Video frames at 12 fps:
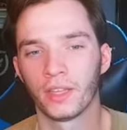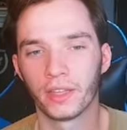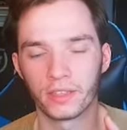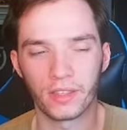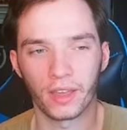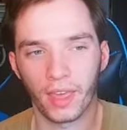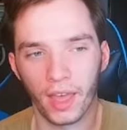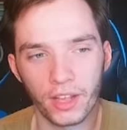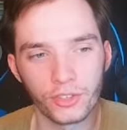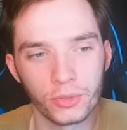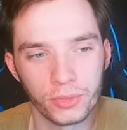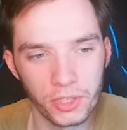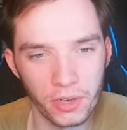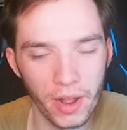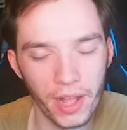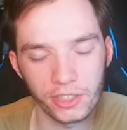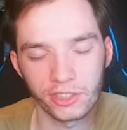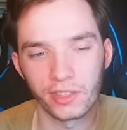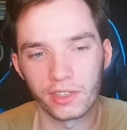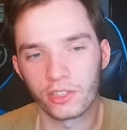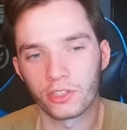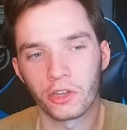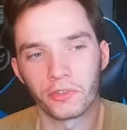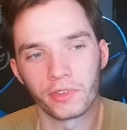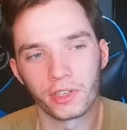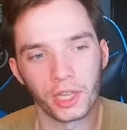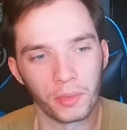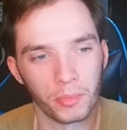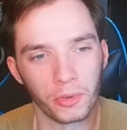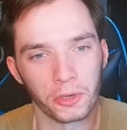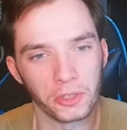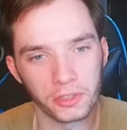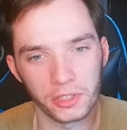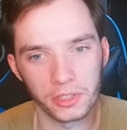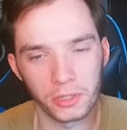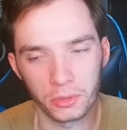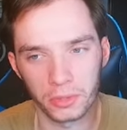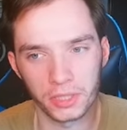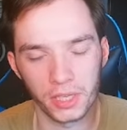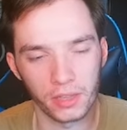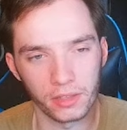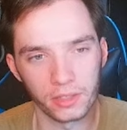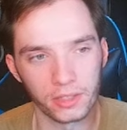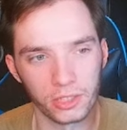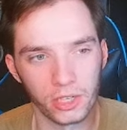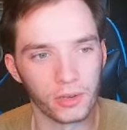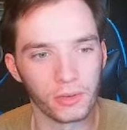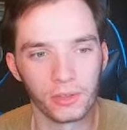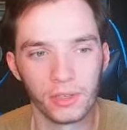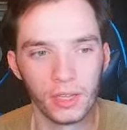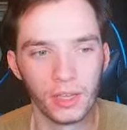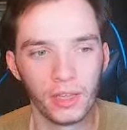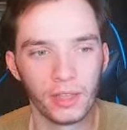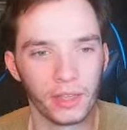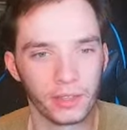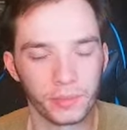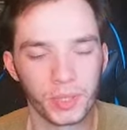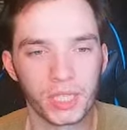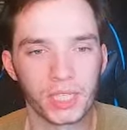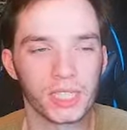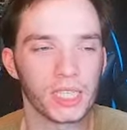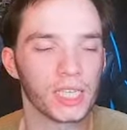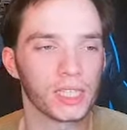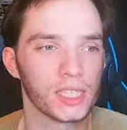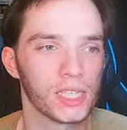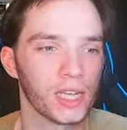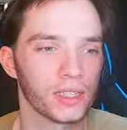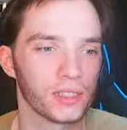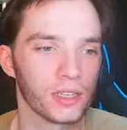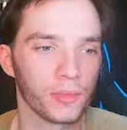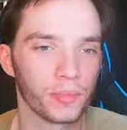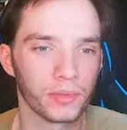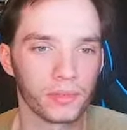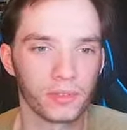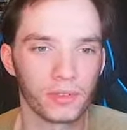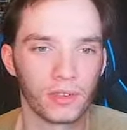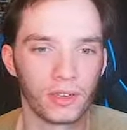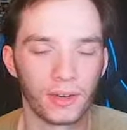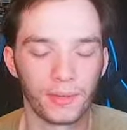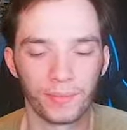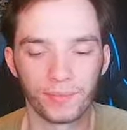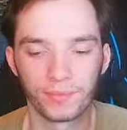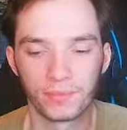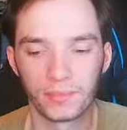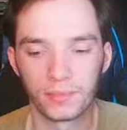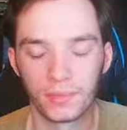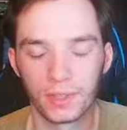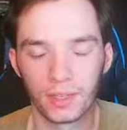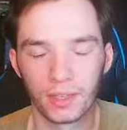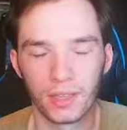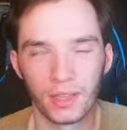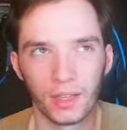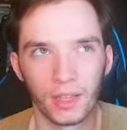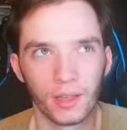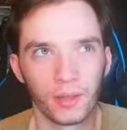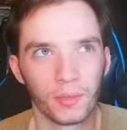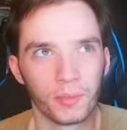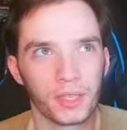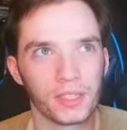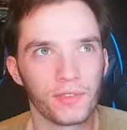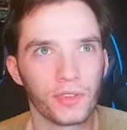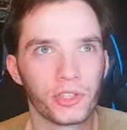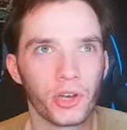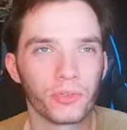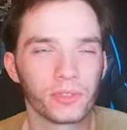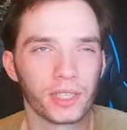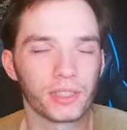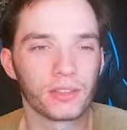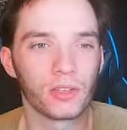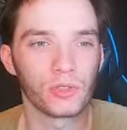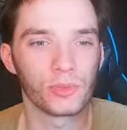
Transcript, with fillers: It's that casual interaction that is so very important to storytelling in general, it, because it sets up... um. Because if you don't let those